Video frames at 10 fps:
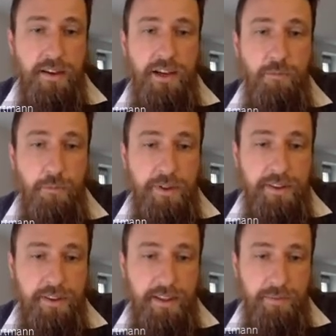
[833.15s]

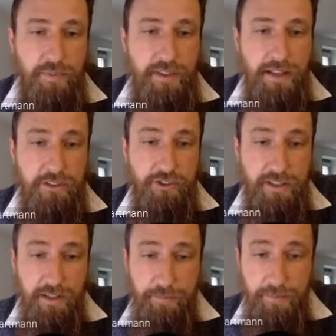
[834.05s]
With the
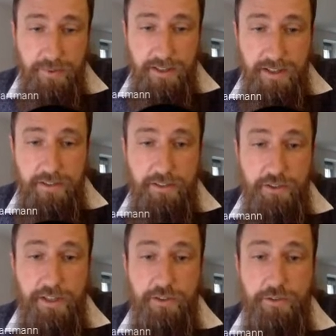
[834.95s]
LG Chem,
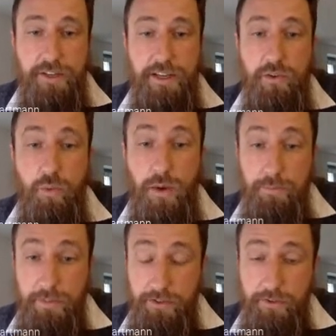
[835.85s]
you can connect
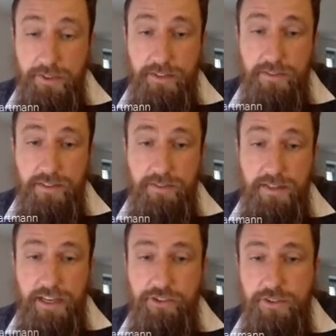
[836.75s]
1 battery,
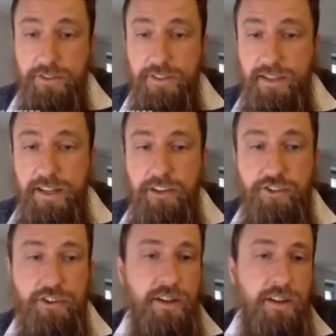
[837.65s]
7H or
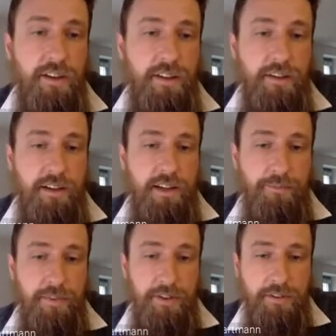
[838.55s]
10H
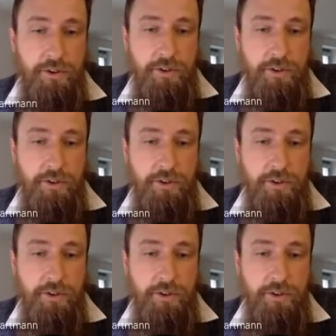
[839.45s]
in